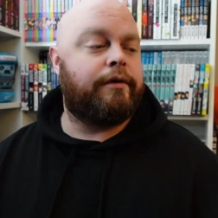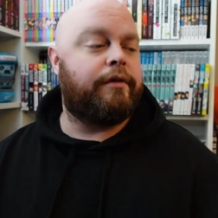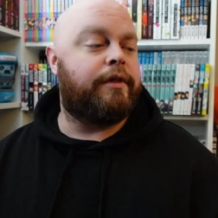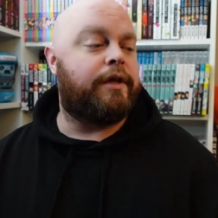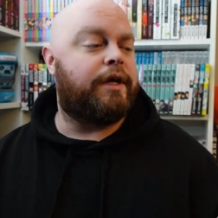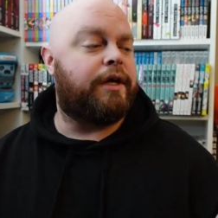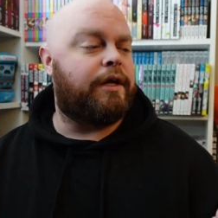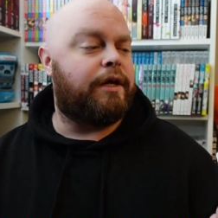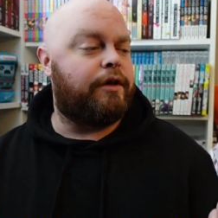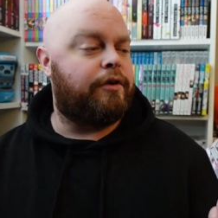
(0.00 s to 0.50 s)

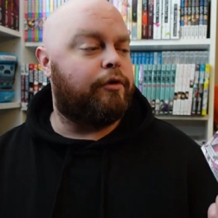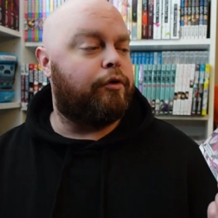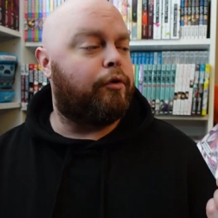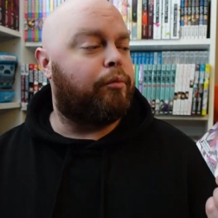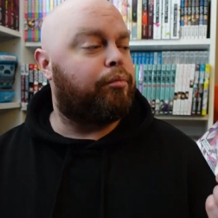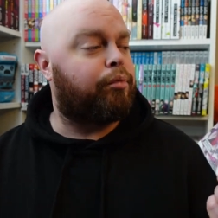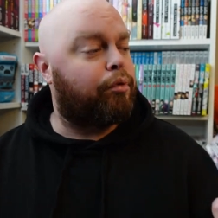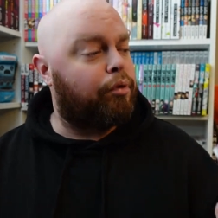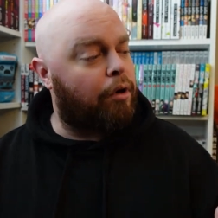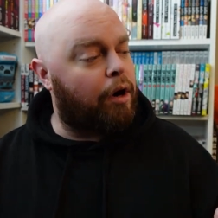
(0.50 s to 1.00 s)
then you'll
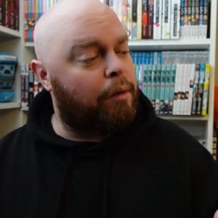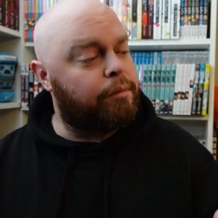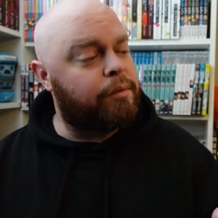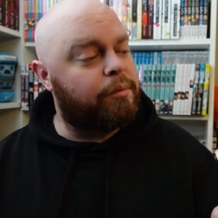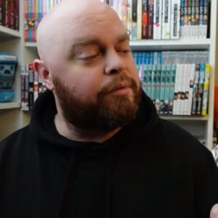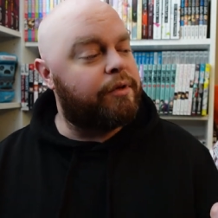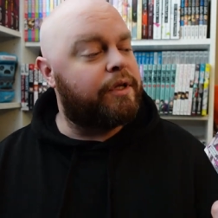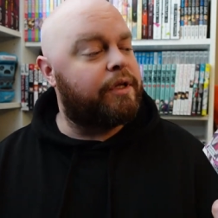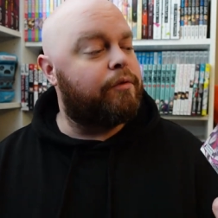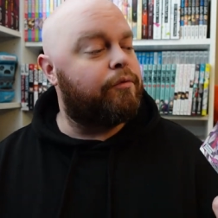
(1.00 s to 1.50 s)

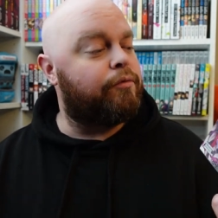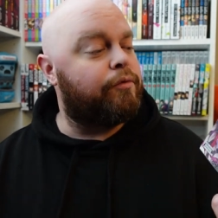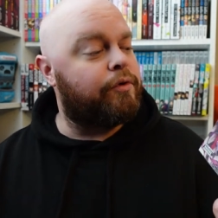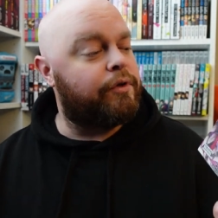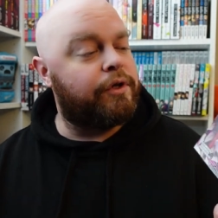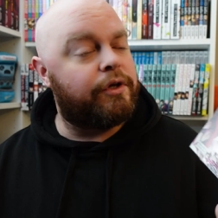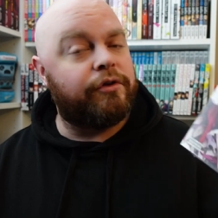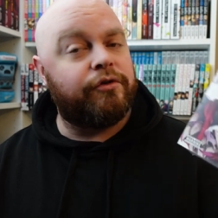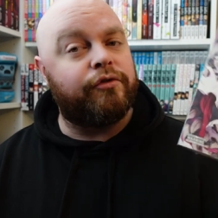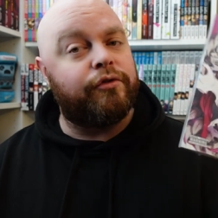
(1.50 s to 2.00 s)
probably
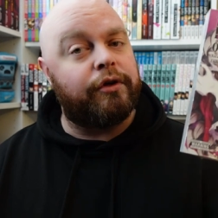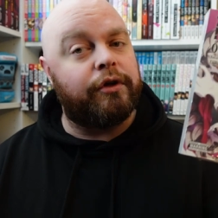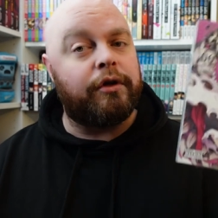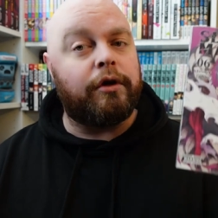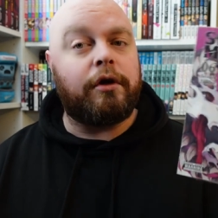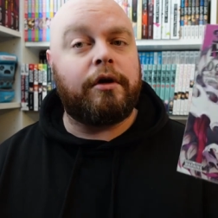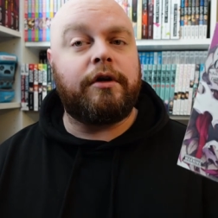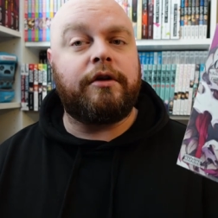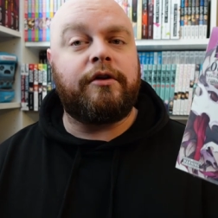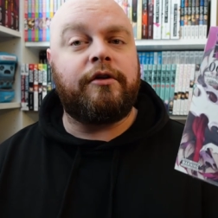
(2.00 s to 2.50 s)
really enjoy the
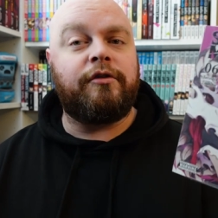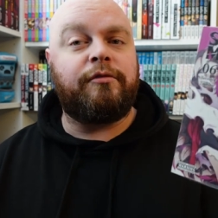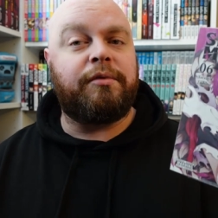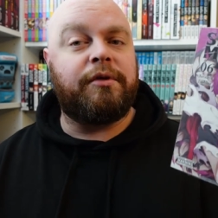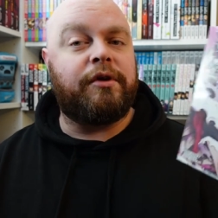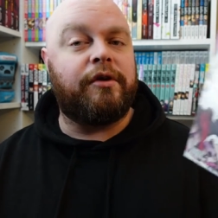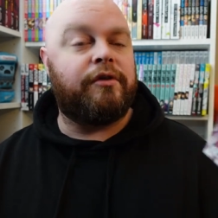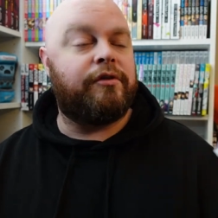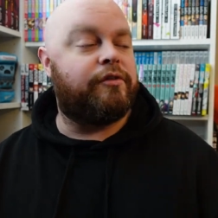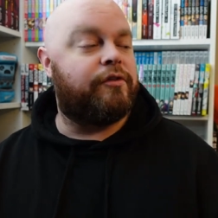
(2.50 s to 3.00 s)
art in this,
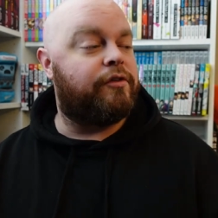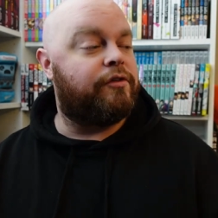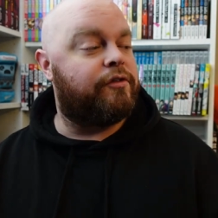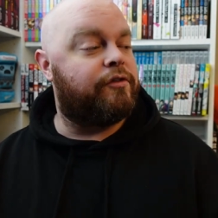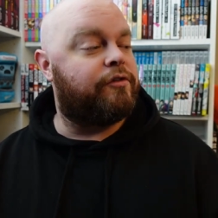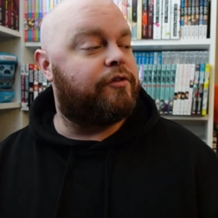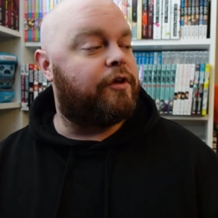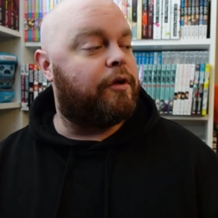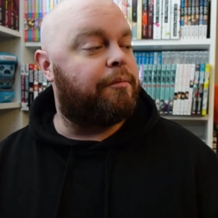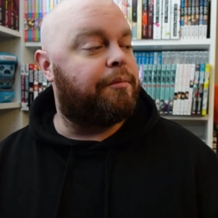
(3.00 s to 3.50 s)
because this
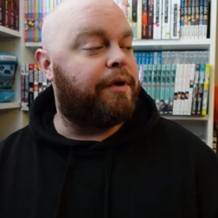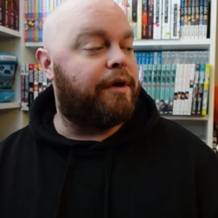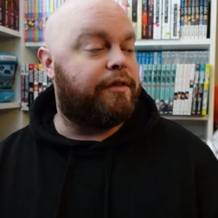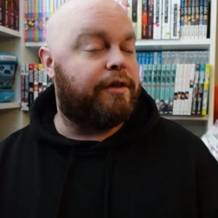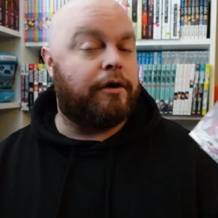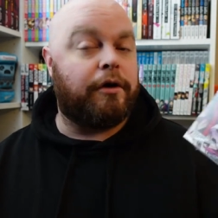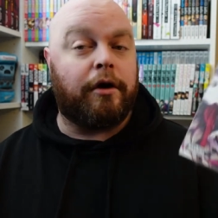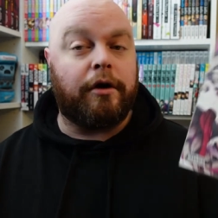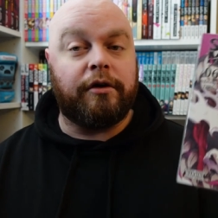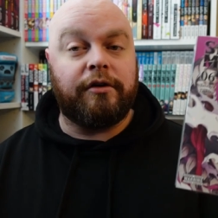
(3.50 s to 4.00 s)
is done by
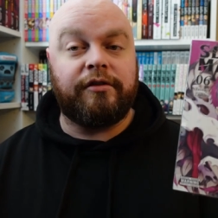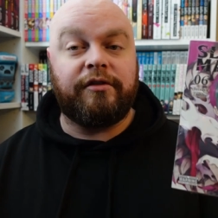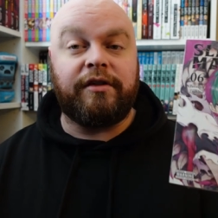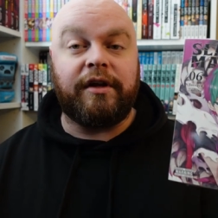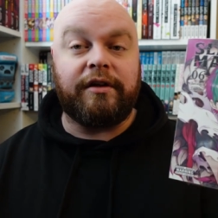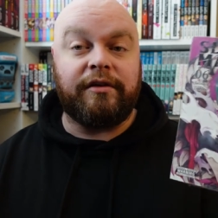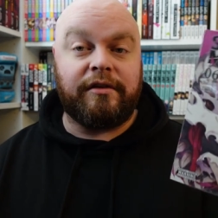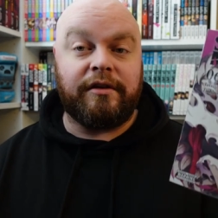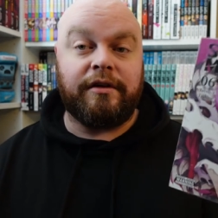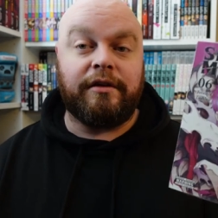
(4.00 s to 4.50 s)
the artist
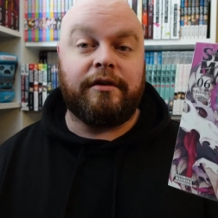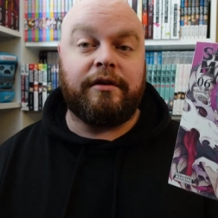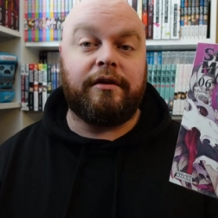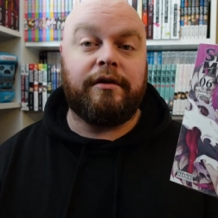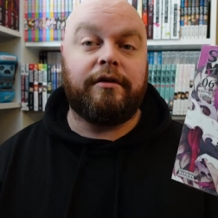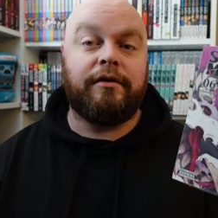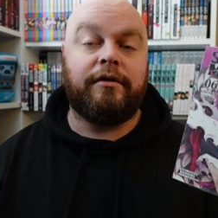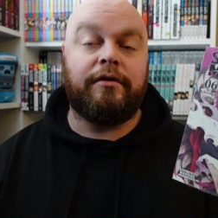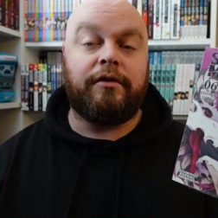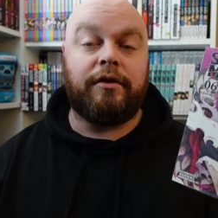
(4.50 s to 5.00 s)
that did
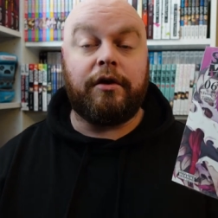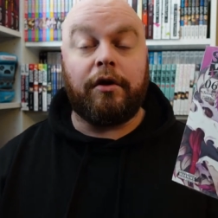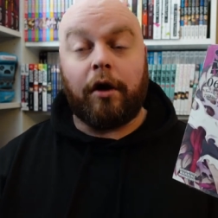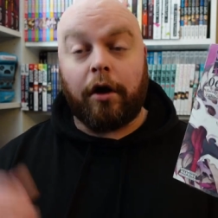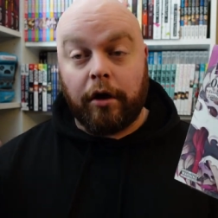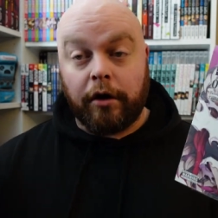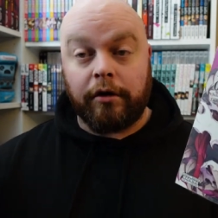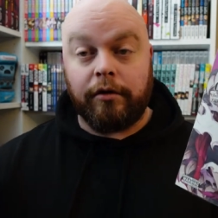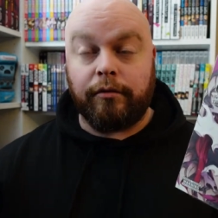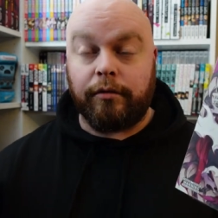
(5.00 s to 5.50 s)
the
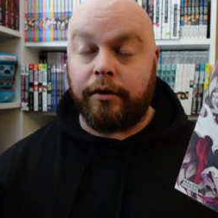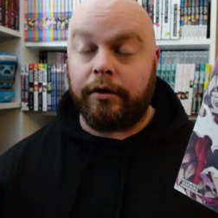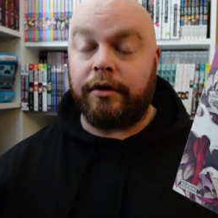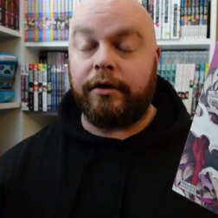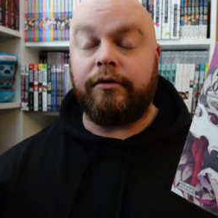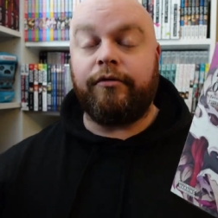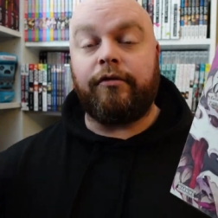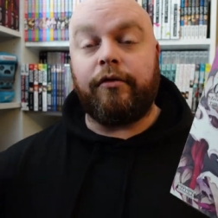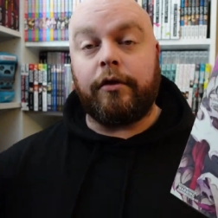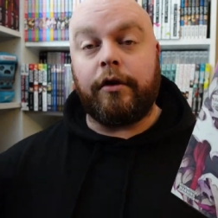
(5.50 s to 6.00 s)
artwork
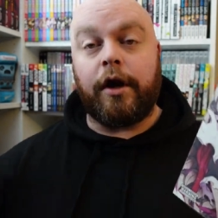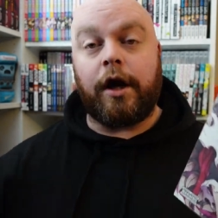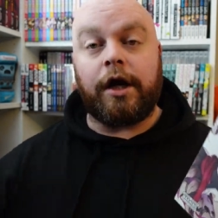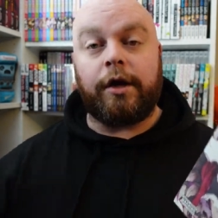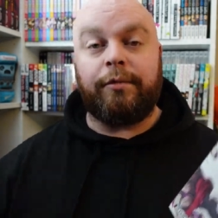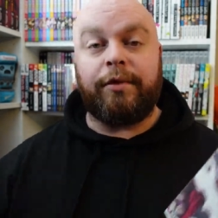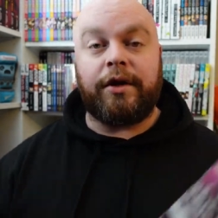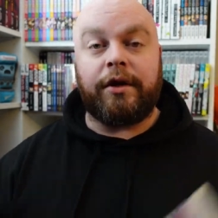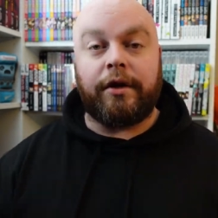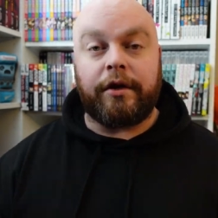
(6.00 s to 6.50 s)
for
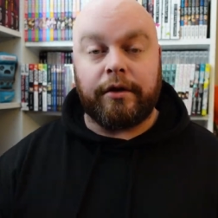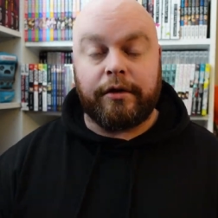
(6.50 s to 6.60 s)
Akame ga